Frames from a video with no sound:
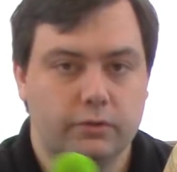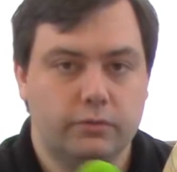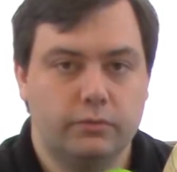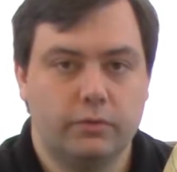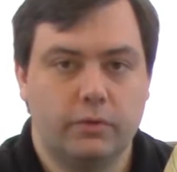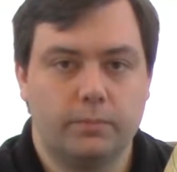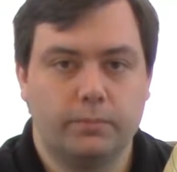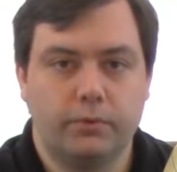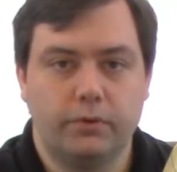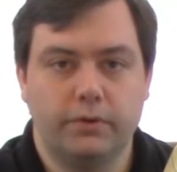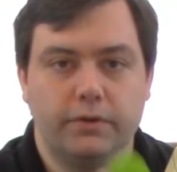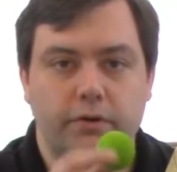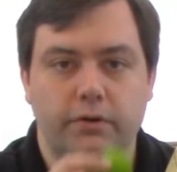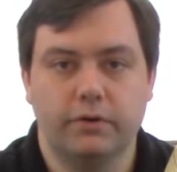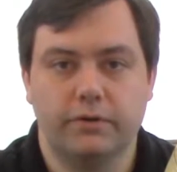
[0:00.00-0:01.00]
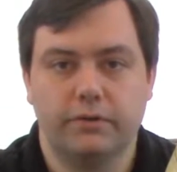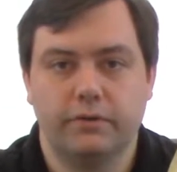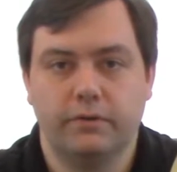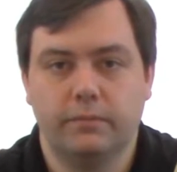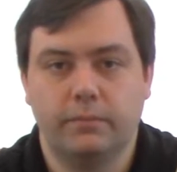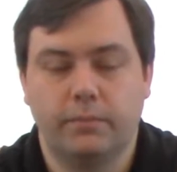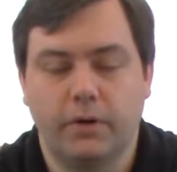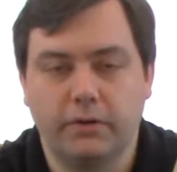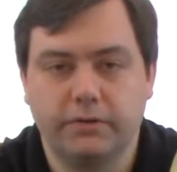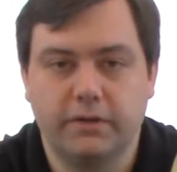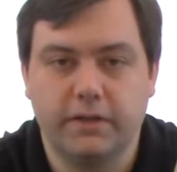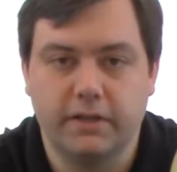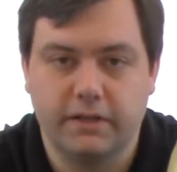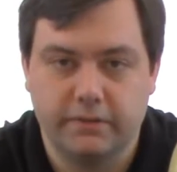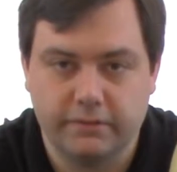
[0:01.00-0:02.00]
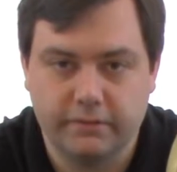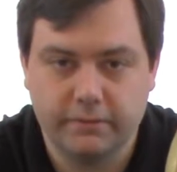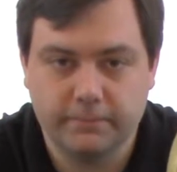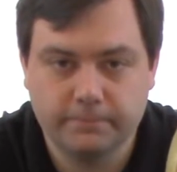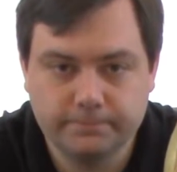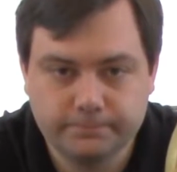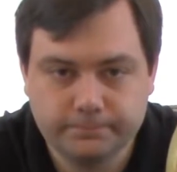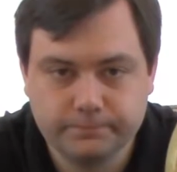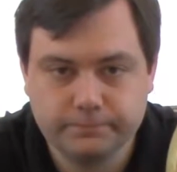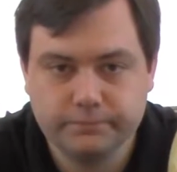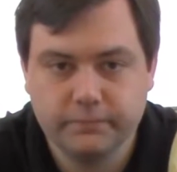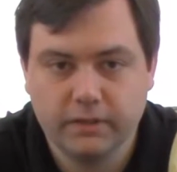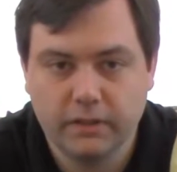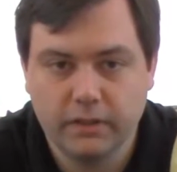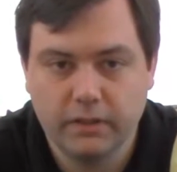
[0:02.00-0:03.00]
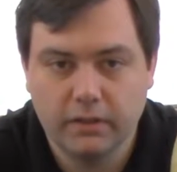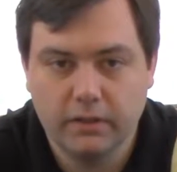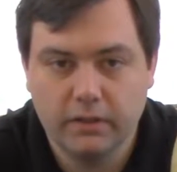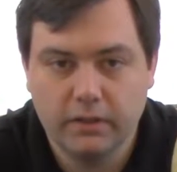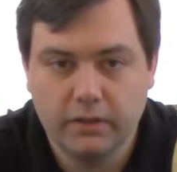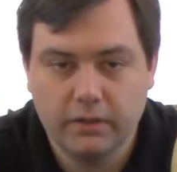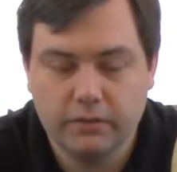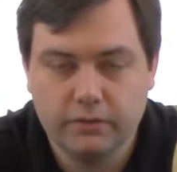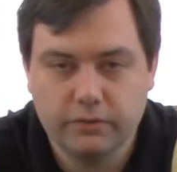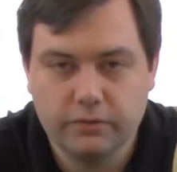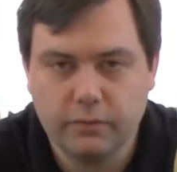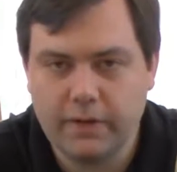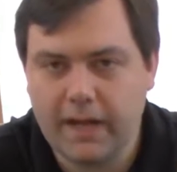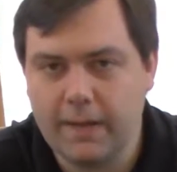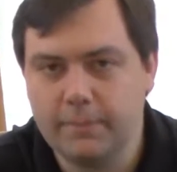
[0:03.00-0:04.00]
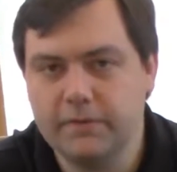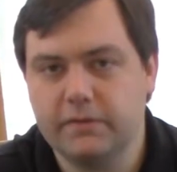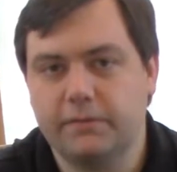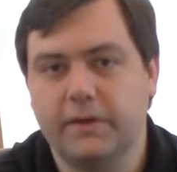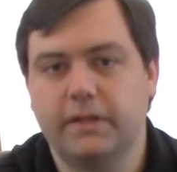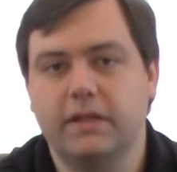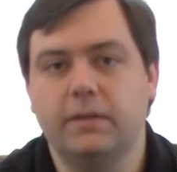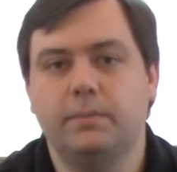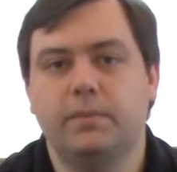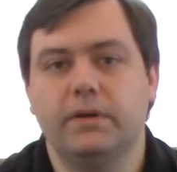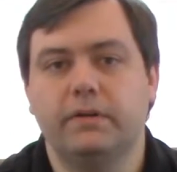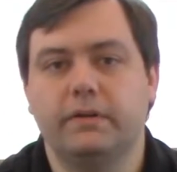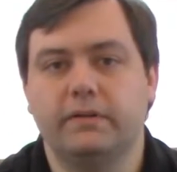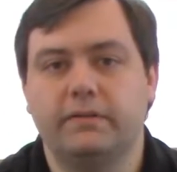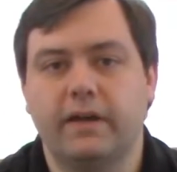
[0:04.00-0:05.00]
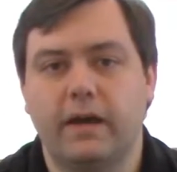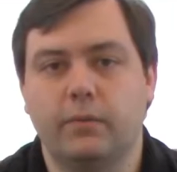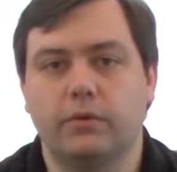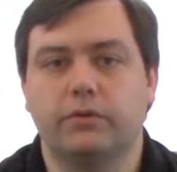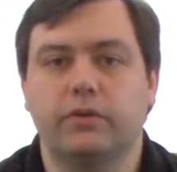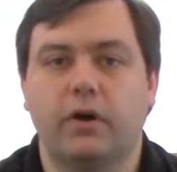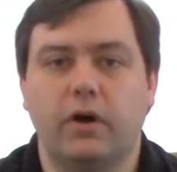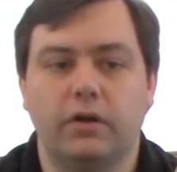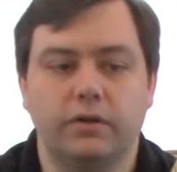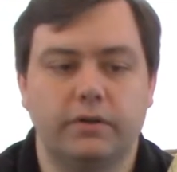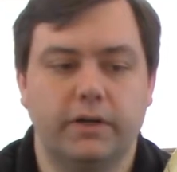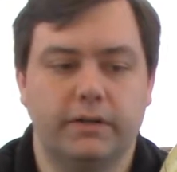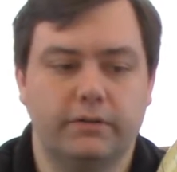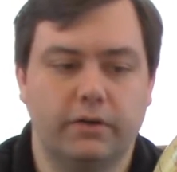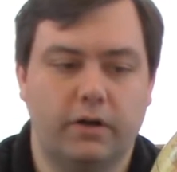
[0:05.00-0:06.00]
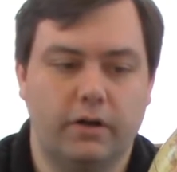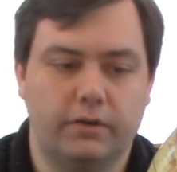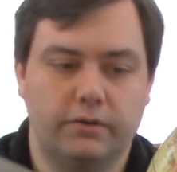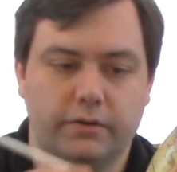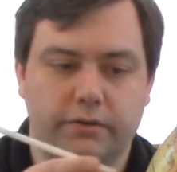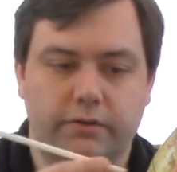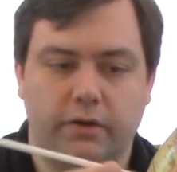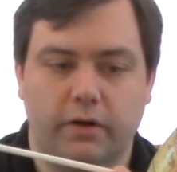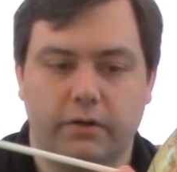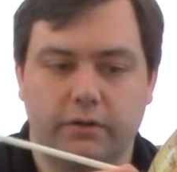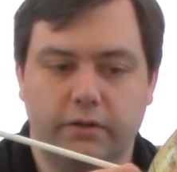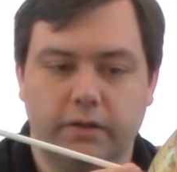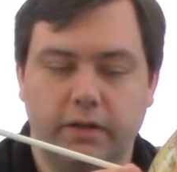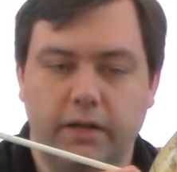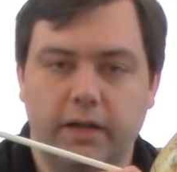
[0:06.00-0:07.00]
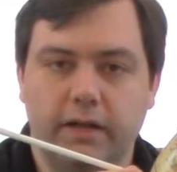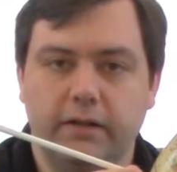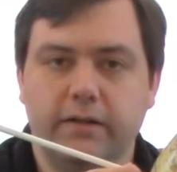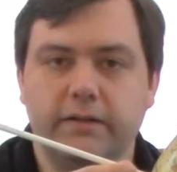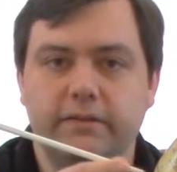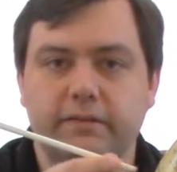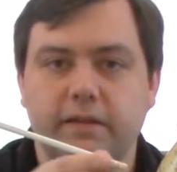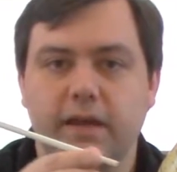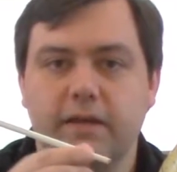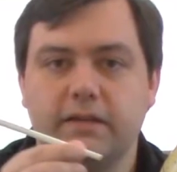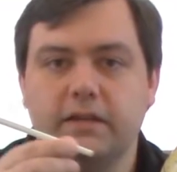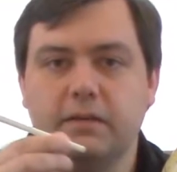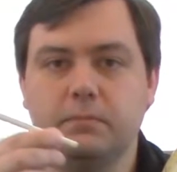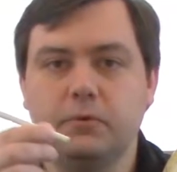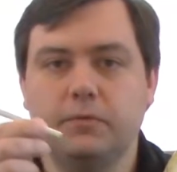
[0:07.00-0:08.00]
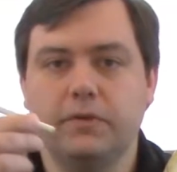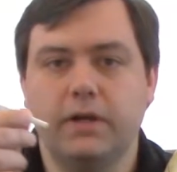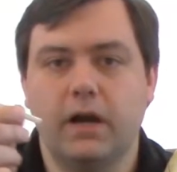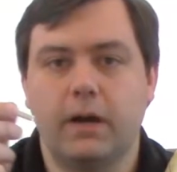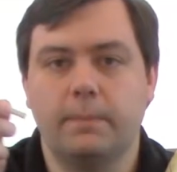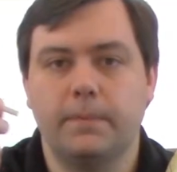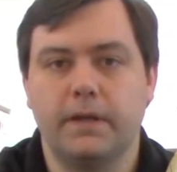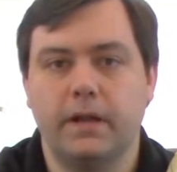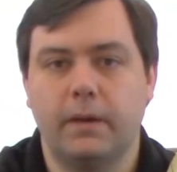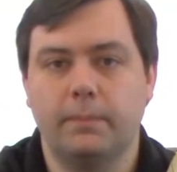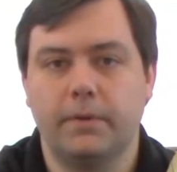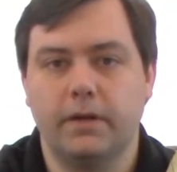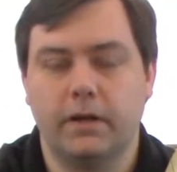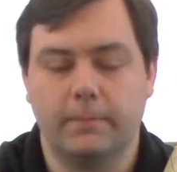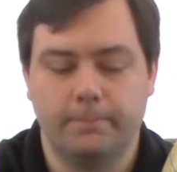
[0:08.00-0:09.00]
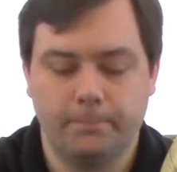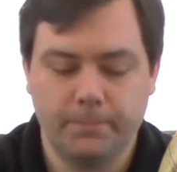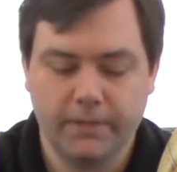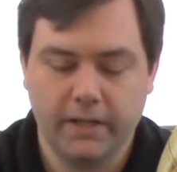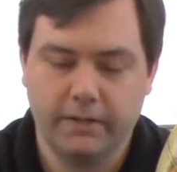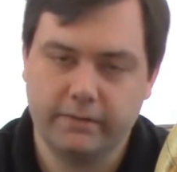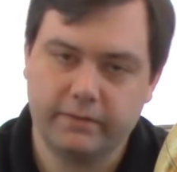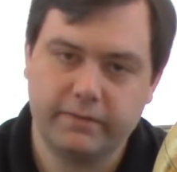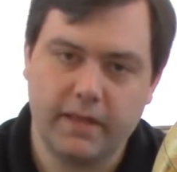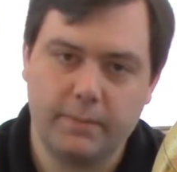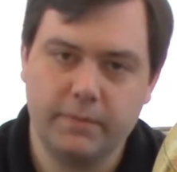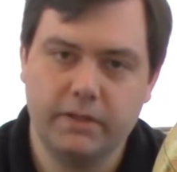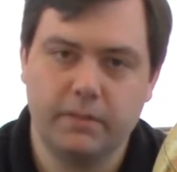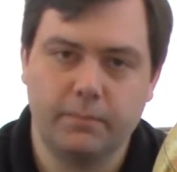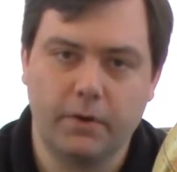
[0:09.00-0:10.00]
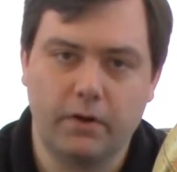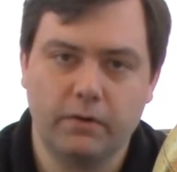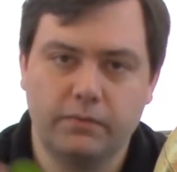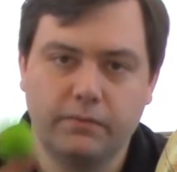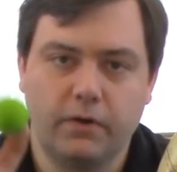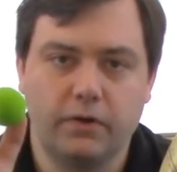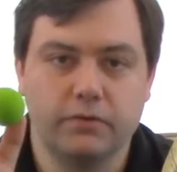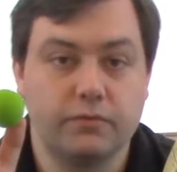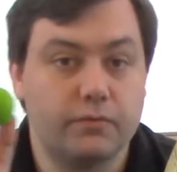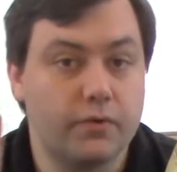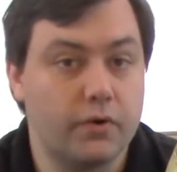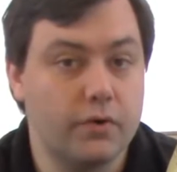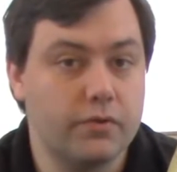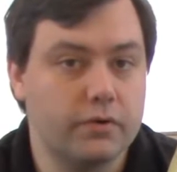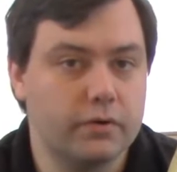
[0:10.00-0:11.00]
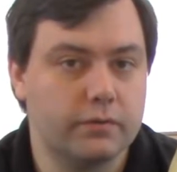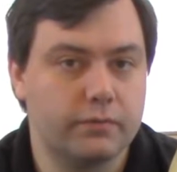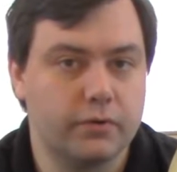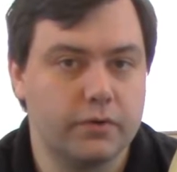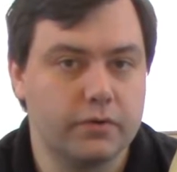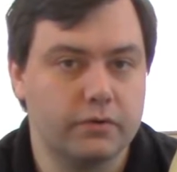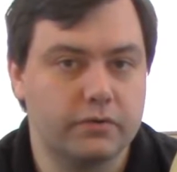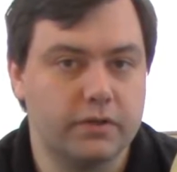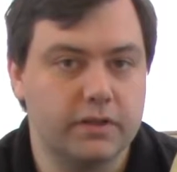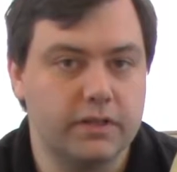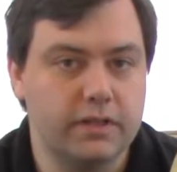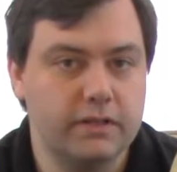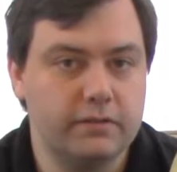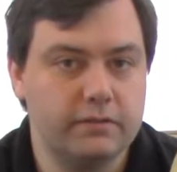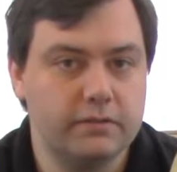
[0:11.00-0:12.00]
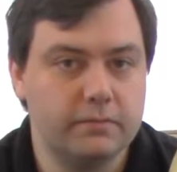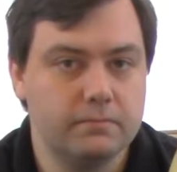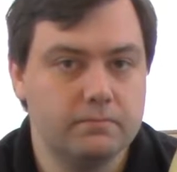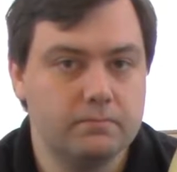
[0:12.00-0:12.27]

will pull the ball to the east. So what happens if I keep building a tower taller and taller and taller? Let's say I keep moving up and up and up. Does that mean the ball falls further and further to the east?